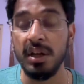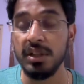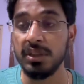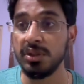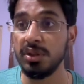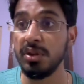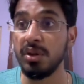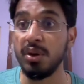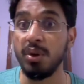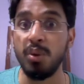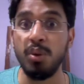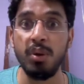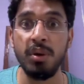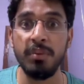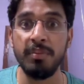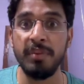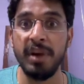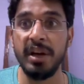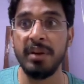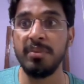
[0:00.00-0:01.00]
So a role
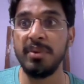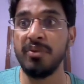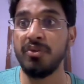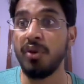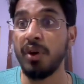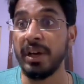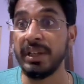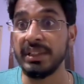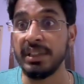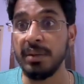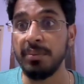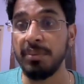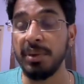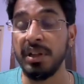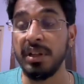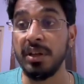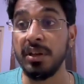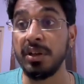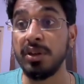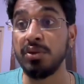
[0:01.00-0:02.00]
might be, for example,
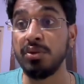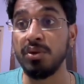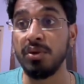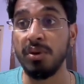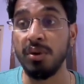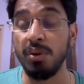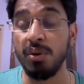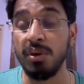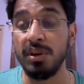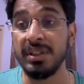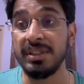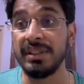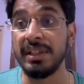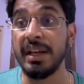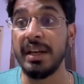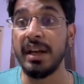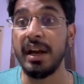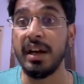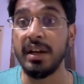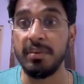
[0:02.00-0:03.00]
the role is
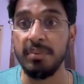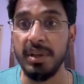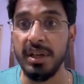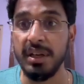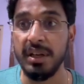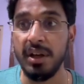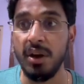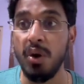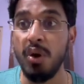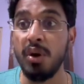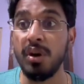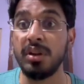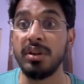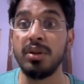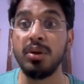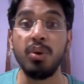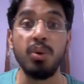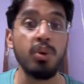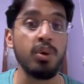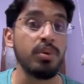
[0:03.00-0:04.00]
an admin, or
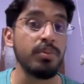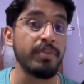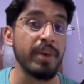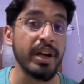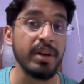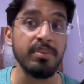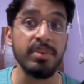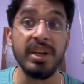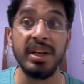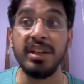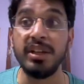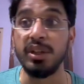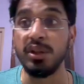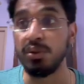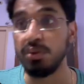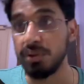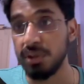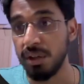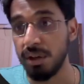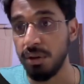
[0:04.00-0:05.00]
the role might be an
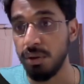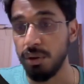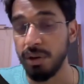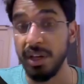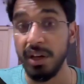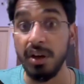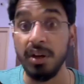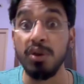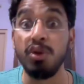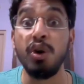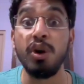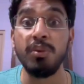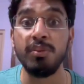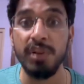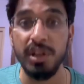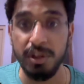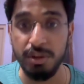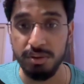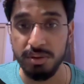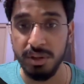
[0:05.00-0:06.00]
user, okay, a
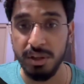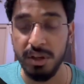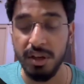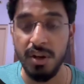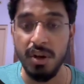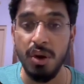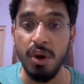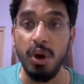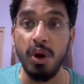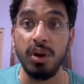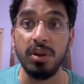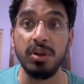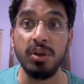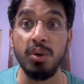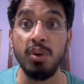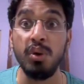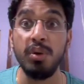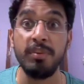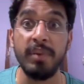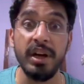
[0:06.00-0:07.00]
normal user, or the
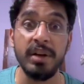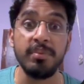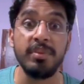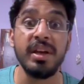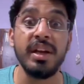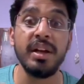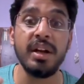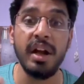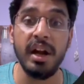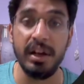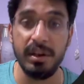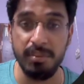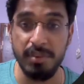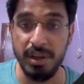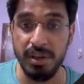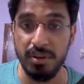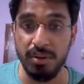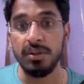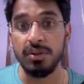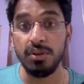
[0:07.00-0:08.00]
role might be an
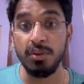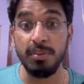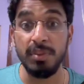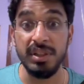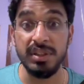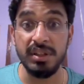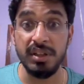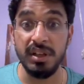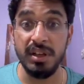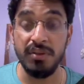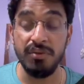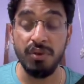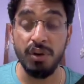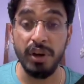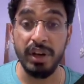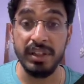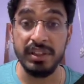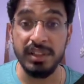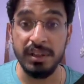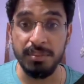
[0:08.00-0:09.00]
admin. So basically, for
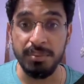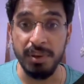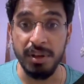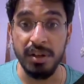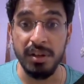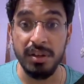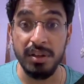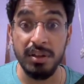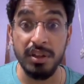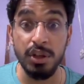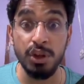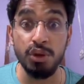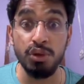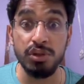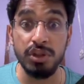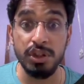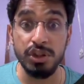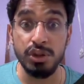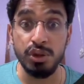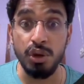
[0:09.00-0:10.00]
example, the
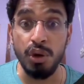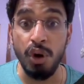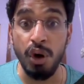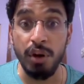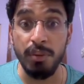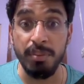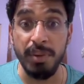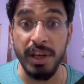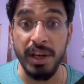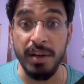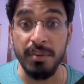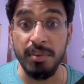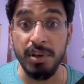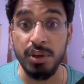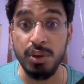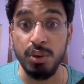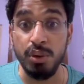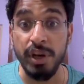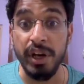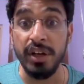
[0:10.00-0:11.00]
user should not be
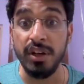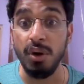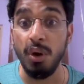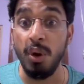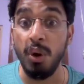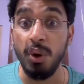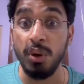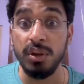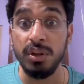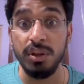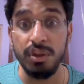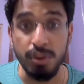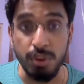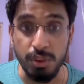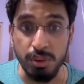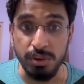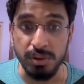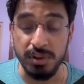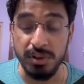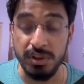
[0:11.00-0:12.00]
able to get all the
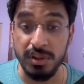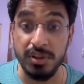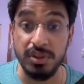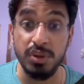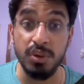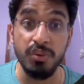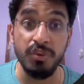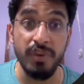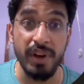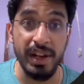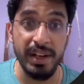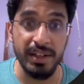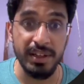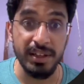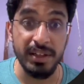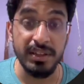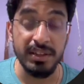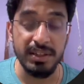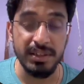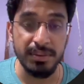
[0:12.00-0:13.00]
to-dos. So well,
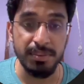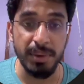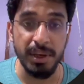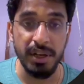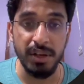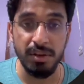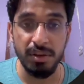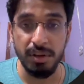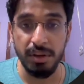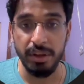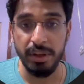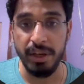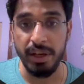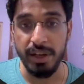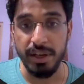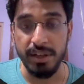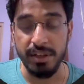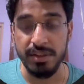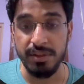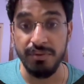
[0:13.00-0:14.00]
in this particular
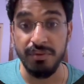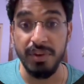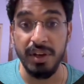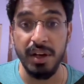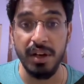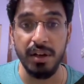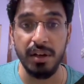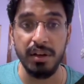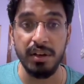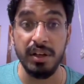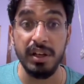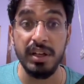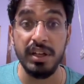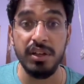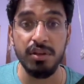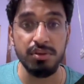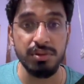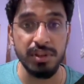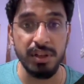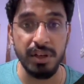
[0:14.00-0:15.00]
case, any
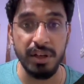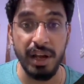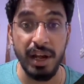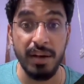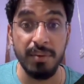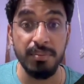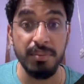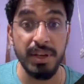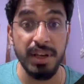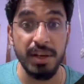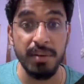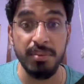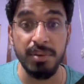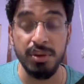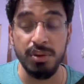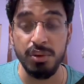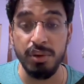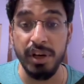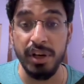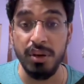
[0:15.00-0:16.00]
user can be
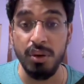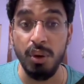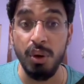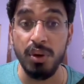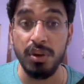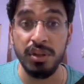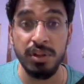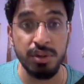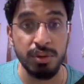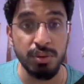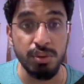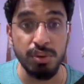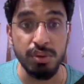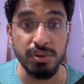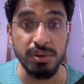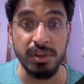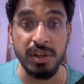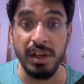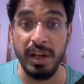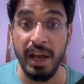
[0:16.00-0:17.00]
able to get all the
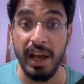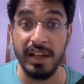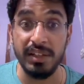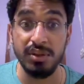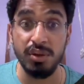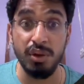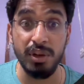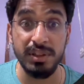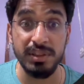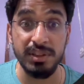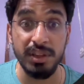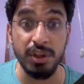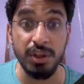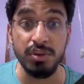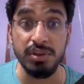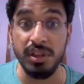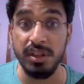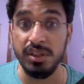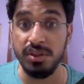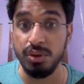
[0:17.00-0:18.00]
to-dos as long as the
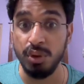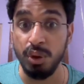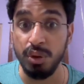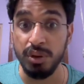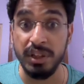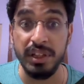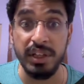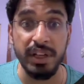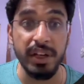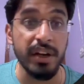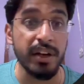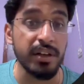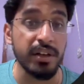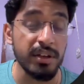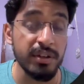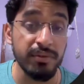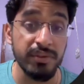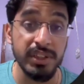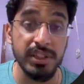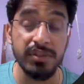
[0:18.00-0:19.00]
user is
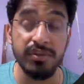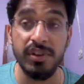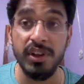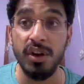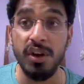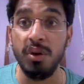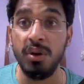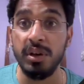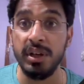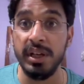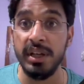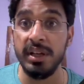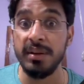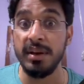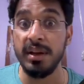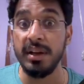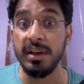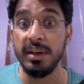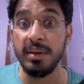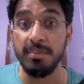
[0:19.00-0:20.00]
authenticated, which we
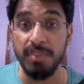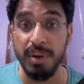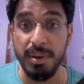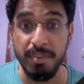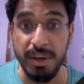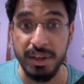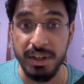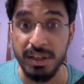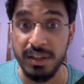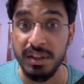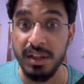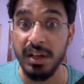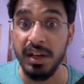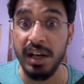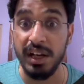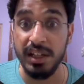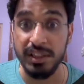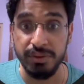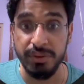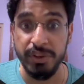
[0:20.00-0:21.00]
already implemented in the
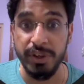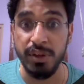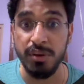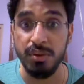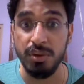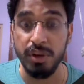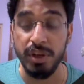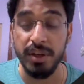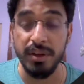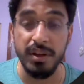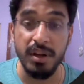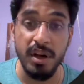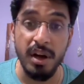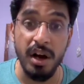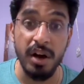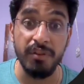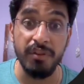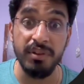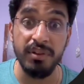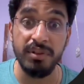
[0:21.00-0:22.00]
last video. Okay,
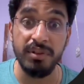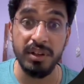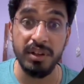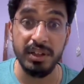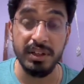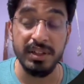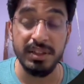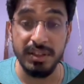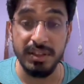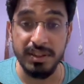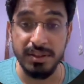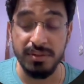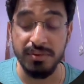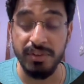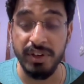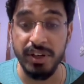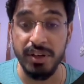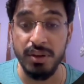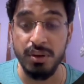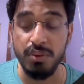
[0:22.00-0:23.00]
however, in this
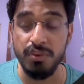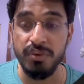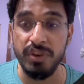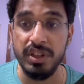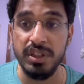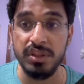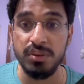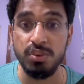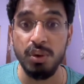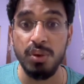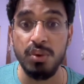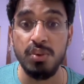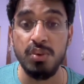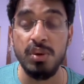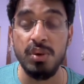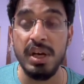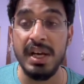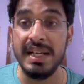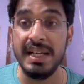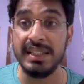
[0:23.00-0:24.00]
video we just want
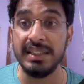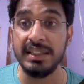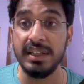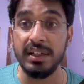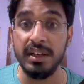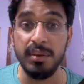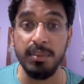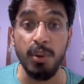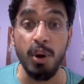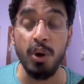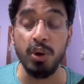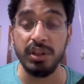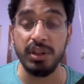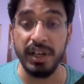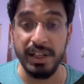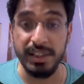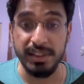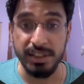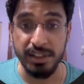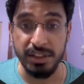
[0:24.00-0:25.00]
to set up
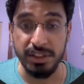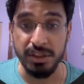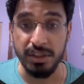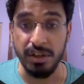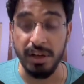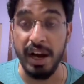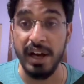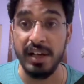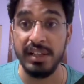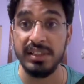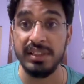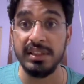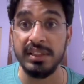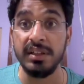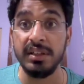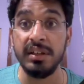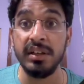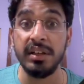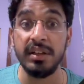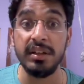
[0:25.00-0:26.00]
authorization and
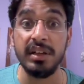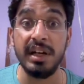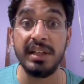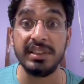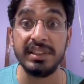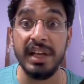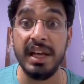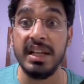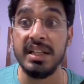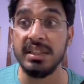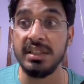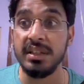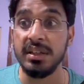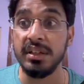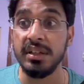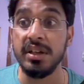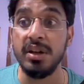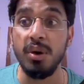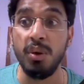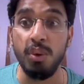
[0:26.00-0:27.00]
assign
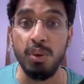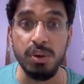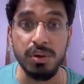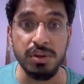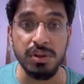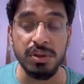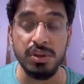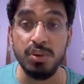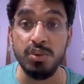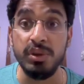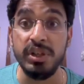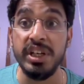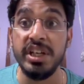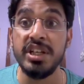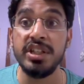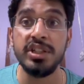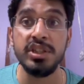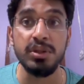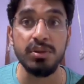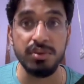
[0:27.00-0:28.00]
certain roles to
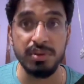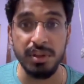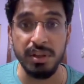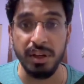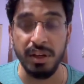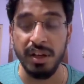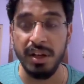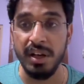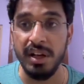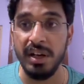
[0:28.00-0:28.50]
each user.